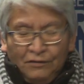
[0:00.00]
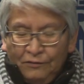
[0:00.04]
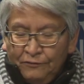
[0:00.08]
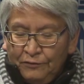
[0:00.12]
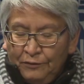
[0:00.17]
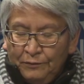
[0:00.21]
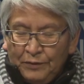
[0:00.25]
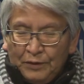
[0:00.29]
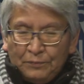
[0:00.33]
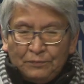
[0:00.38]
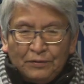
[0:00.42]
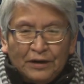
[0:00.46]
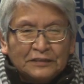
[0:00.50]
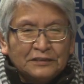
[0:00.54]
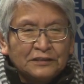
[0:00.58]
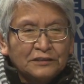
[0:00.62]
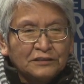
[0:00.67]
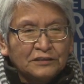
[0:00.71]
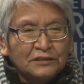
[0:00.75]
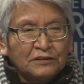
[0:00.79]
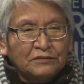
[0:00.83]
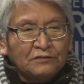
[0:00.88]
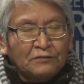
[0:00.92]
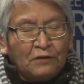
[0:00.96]
from the
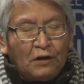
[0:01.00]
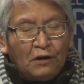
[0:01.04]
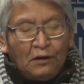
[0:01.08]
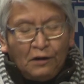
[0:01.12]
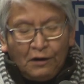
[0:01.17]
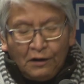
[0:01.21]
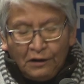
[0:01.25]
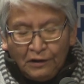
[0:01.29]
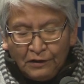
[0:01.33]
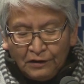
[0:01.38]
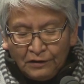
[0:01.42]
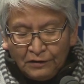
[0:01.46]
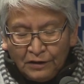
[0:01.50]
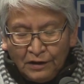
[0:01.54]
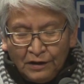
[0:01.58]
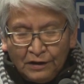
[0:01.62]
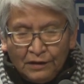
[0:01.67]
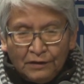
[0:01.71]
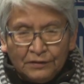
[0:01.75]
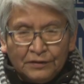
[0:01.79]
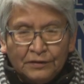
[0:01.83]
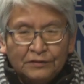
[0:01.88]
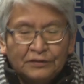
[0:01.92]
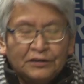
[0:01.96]
presence of our
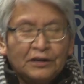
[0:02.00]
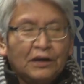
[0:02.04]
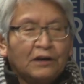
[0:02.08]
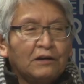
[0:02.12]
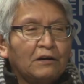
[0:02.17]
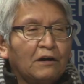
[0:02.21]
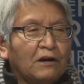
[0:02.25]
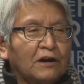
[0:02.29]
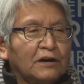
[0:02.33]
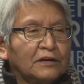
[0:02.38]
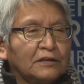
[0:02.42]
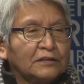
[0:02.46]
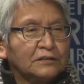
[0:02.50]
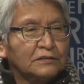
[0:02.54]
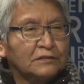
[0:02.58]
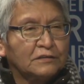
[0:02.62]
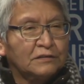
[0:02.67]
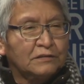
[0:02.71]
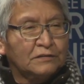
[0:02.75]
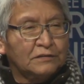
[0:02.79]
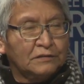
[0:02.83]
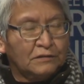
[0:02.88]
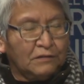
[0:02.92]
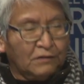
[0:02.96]
young artists,
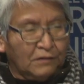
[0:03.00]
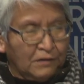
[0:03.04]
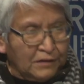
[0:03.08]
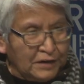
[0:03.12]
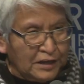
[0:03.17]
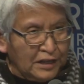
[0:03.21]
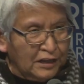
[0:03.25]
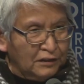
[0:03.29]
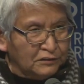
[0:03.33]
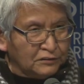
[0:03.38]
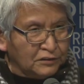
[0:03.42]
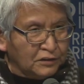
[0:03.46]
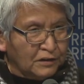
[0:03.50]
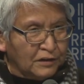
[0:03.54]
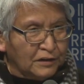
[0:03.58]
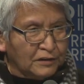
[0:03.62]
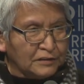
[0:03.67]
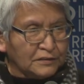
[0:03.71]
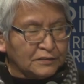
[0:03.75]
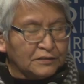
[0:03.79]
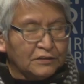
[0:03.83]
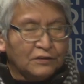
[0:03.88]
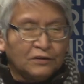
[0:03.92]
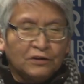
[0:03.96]
our elder
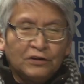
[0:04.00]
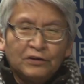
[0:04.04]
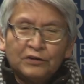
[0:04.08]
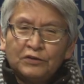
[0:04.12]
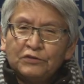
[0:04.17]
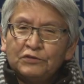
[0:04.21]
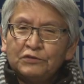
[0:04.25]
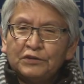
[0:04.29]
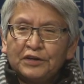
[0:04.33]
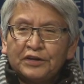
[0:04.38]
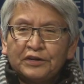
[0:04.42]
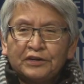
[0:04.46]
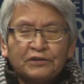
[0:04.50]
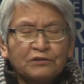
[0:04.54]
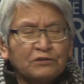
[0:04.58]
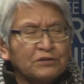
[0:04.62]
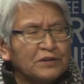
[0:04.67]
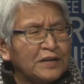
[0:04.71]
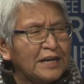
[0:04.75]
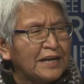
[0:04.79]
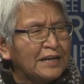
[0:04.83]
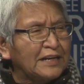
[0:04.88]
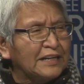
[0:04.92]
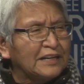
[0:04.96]
artists, who are
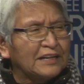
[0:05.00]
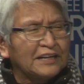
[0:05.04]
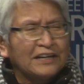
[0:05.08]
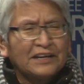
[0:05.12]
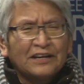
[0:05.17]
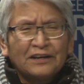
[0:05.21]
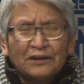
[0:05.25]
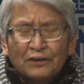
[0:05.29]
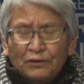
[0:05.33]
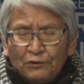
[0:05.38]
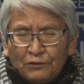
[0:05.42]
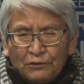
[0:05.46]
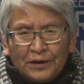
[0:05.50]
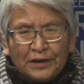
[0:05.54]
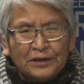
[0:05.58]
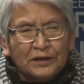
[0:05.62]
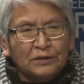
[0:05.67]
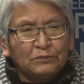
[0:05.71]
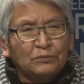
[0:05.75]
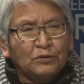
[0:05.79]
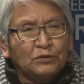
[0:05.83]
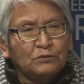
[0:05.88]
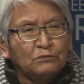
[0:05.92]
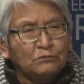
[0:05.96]
creating
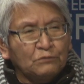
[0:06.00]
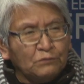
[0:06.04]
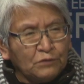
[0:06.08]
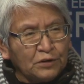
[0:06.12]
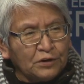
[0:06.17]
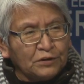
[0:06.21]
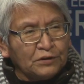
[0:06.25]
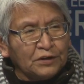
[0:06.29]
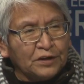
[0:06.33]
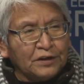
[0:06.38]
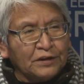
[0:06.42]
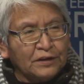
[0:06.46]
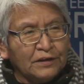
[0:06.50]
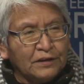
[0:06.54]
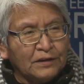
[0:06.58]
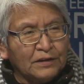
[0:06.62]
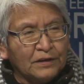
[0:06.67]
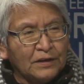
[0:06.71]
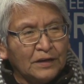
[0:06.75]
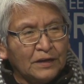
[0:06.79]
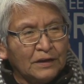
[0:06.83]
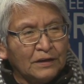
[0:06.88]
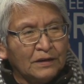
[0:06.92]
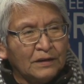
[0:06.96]
incredible work,
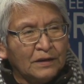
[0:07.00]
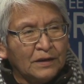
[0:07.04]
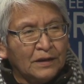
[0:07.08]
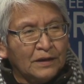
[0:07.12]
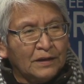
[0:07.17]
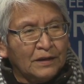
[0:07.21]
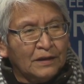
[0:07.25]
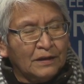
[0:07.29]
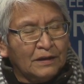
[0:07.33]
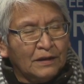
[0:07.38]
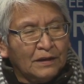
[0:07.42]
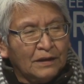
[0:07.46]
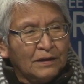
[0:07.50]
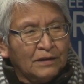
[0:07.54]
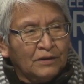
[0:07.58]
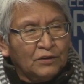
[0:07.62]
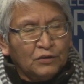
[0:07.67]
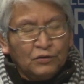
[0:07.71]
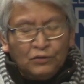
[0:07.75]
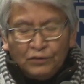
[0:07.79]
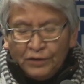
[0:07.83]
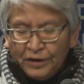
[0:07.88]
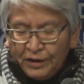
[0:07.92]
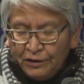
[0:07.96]

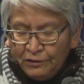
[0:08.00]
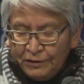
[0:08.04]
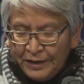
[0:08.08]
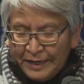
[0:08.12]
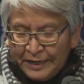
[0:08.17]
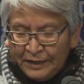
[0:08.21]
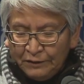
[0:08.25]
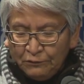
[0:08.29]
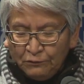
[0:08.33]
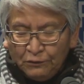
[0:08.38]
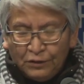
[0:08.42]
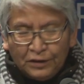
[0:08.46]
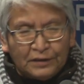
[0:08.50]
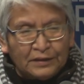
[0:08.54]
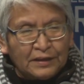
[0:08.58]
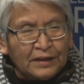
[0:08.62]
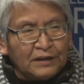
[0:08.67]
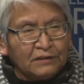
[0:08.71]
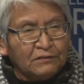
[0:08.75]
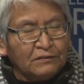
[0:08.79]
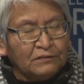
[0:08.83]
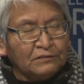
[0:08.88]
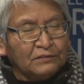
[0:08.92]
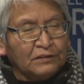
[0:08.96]
who are creating work
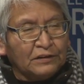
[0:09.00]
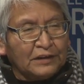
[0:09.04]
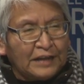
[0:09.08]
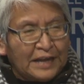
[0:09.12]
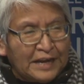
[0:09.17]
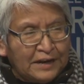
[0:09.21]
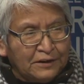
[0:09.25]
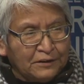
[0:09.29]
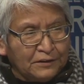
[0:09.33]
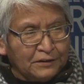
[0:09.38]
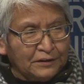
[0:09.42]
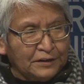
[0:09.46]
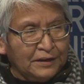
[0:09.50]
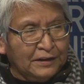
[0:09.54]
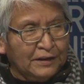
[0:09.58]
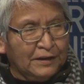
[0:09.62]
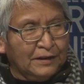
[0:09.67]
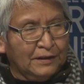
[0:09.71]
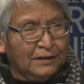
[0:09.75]
that are layered,